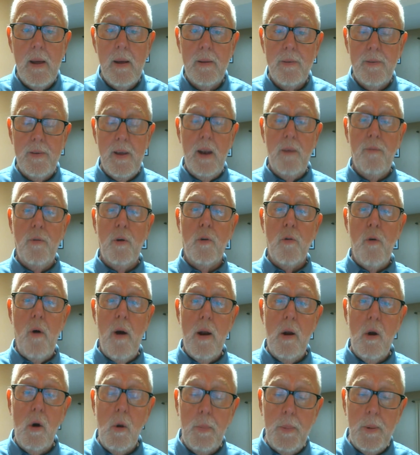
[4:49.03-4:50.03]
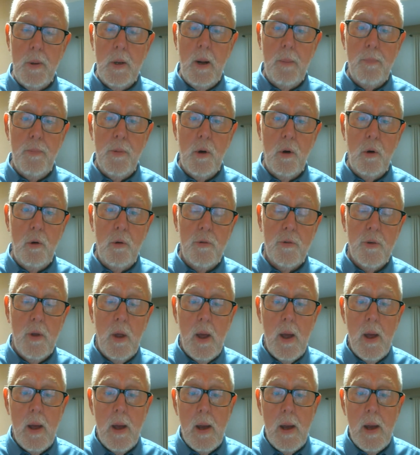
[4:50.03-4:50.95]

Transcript: is that if you try to open up those